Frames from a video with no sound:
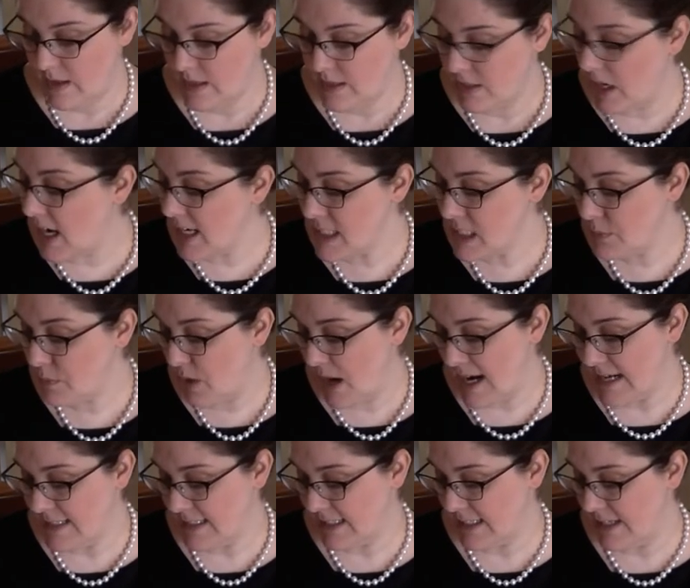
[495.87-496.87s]
Not
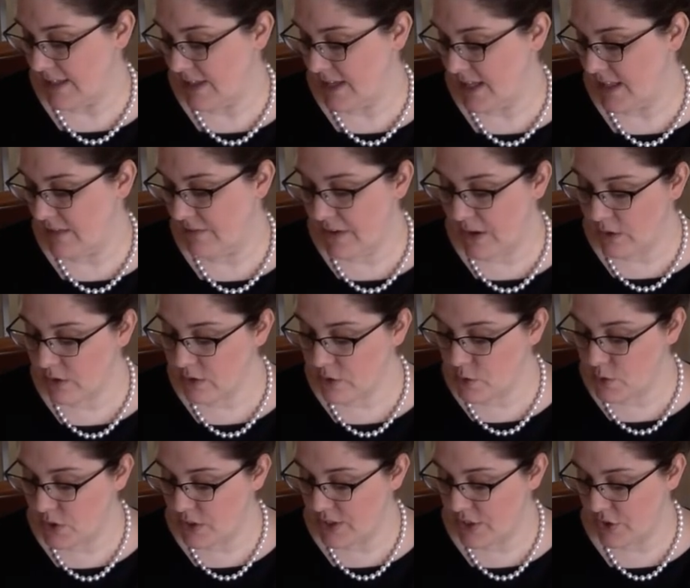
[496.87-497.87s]
surprisingly, then, the federal
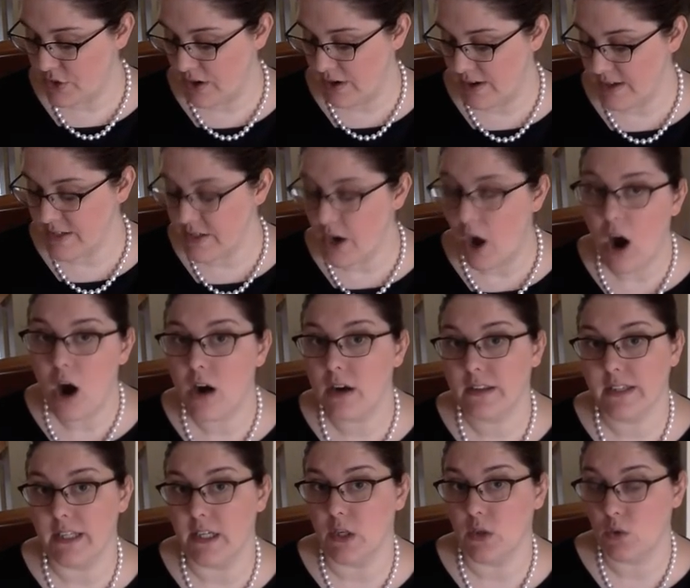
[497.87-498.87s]
judiciary is
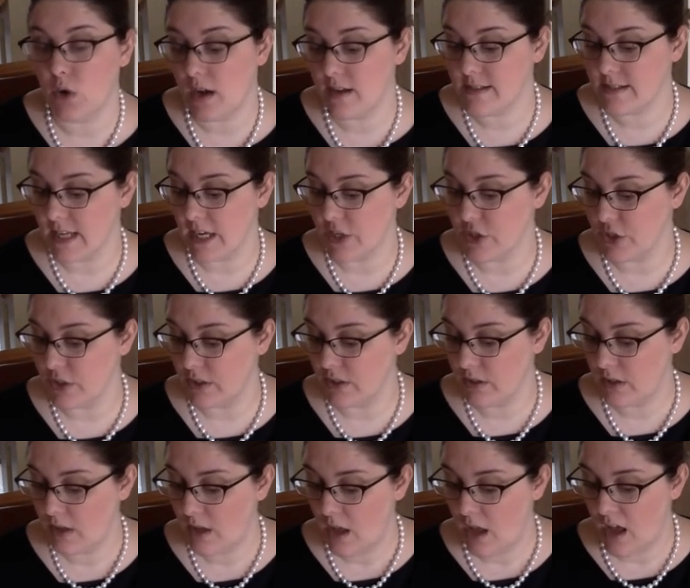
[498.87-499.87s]
hardly a cross-section
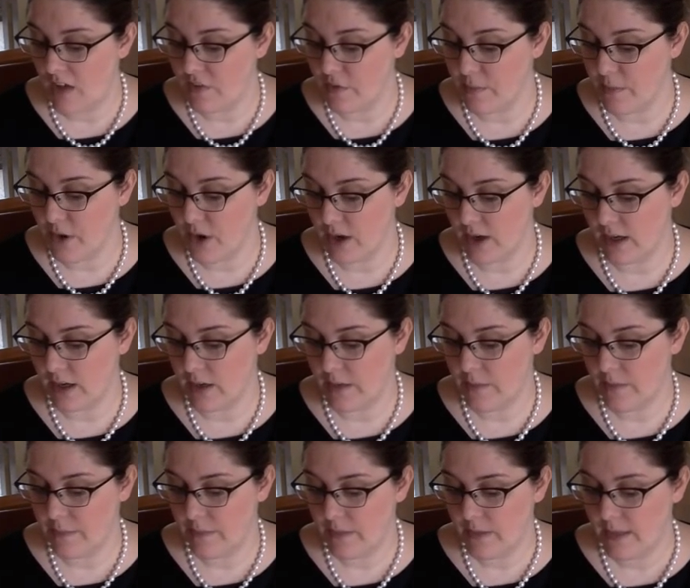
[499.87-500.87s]
of America.
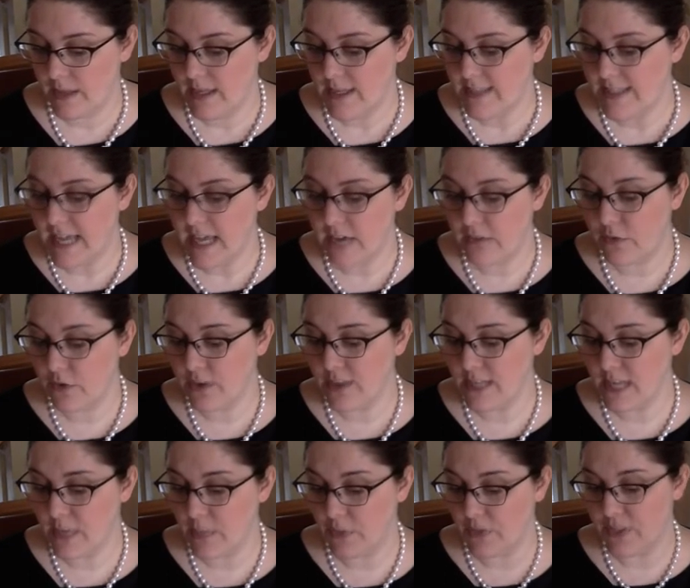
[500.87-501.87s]
Take, for
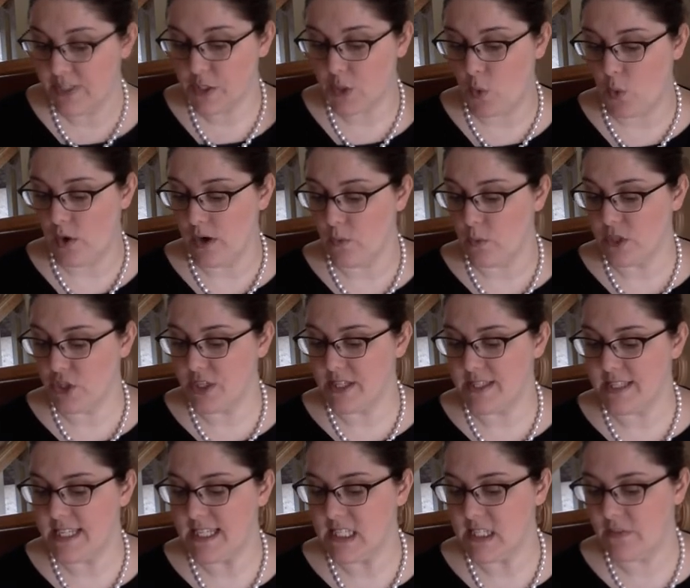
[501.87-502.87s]
example, this court, which
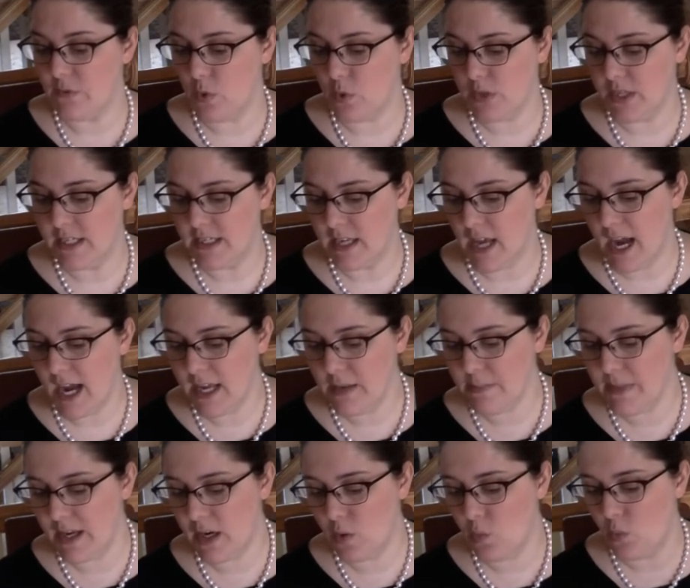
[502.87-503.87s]
consists of only 9
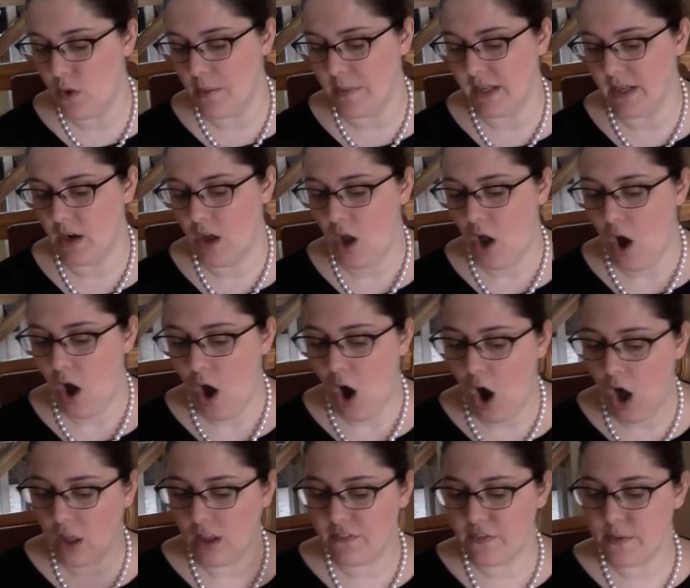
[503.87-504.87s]
men and women,
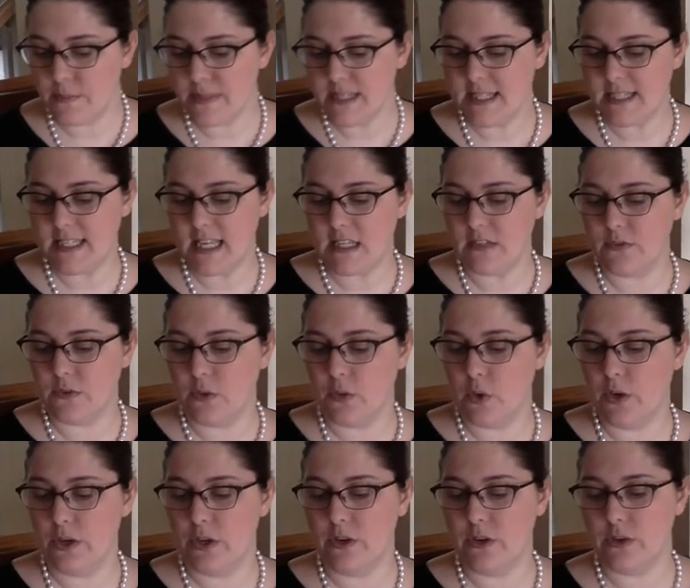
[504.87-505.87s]
all of them successful
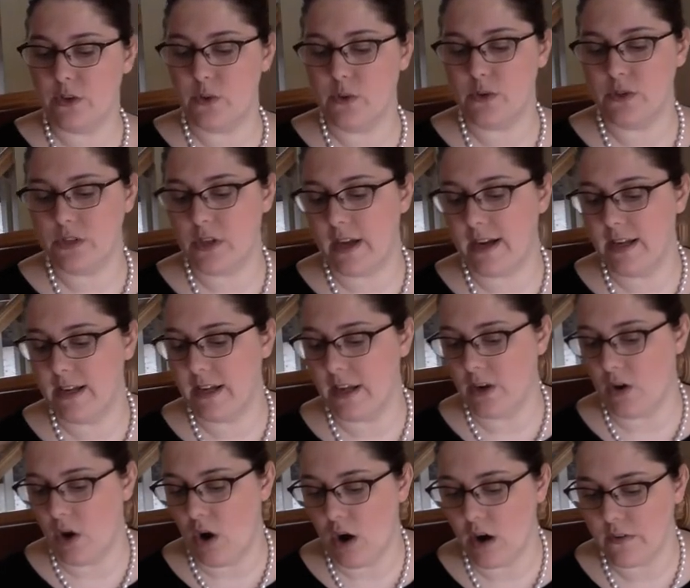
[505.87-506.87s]
lawyers who studied
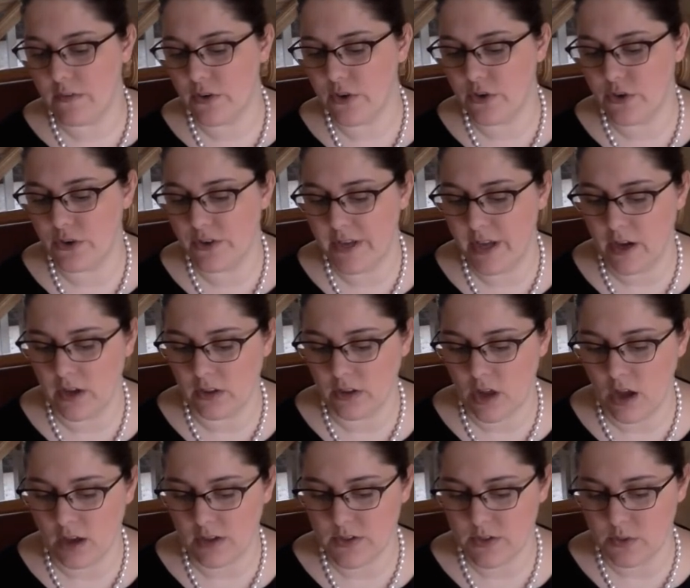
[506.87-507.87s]
at Harvard or Yale
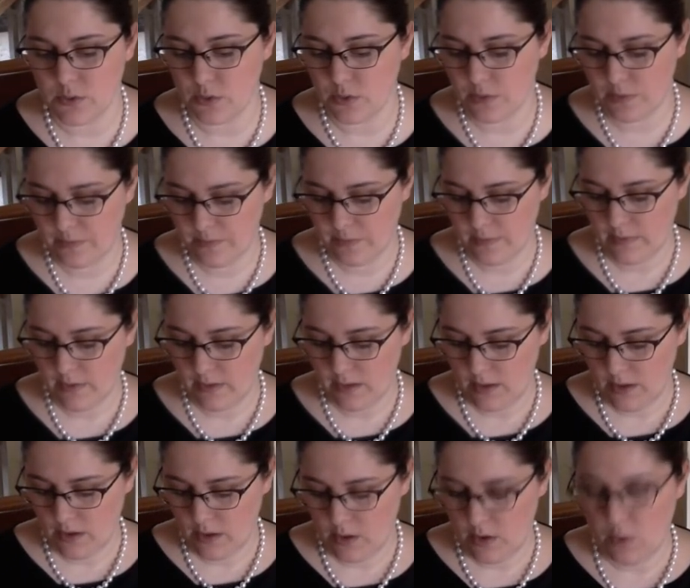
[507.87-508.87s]
Law School.
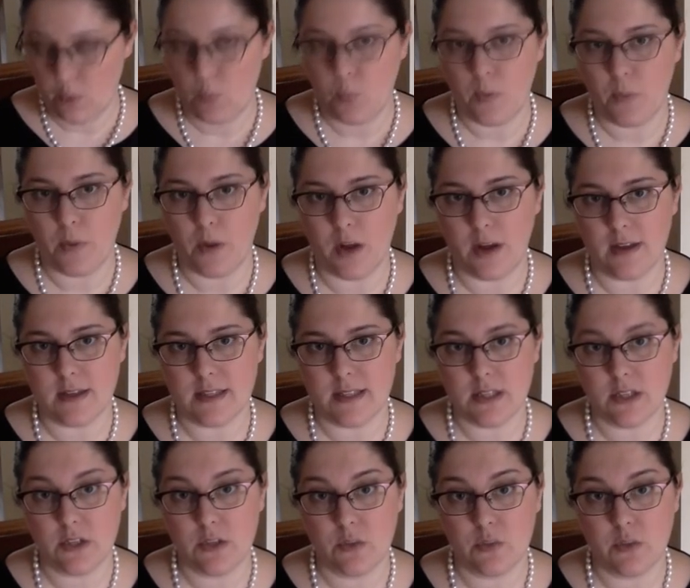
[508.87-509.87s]
We'll pause to
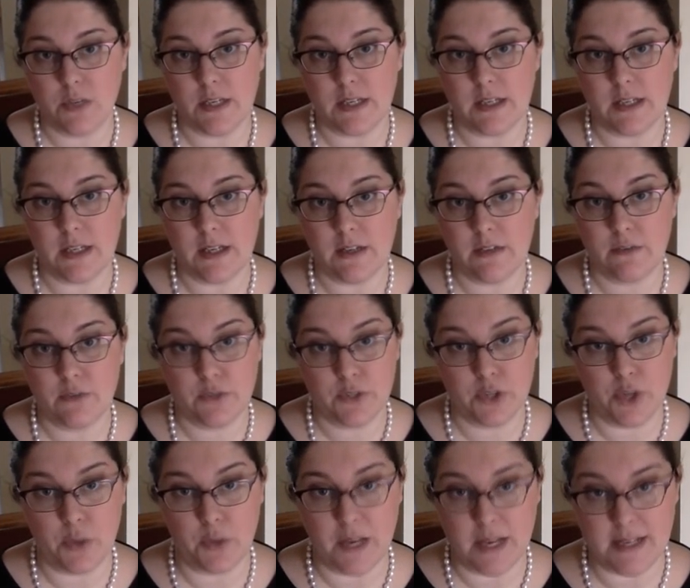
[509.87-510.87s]
read
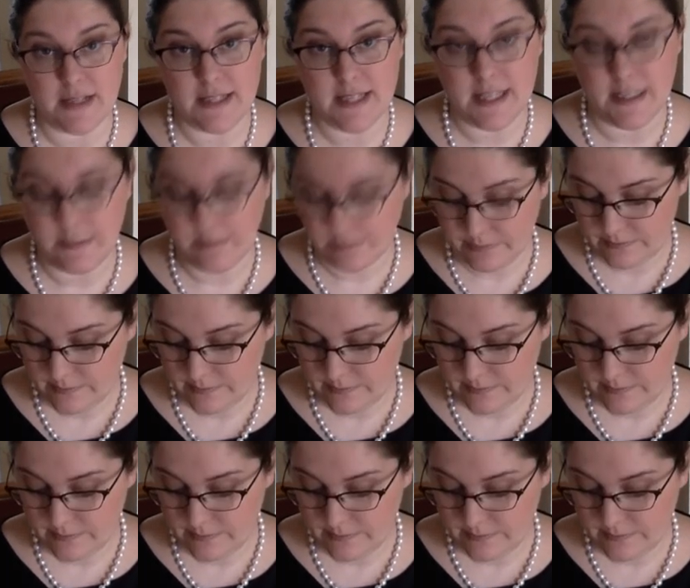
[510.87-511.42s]
footnote 18.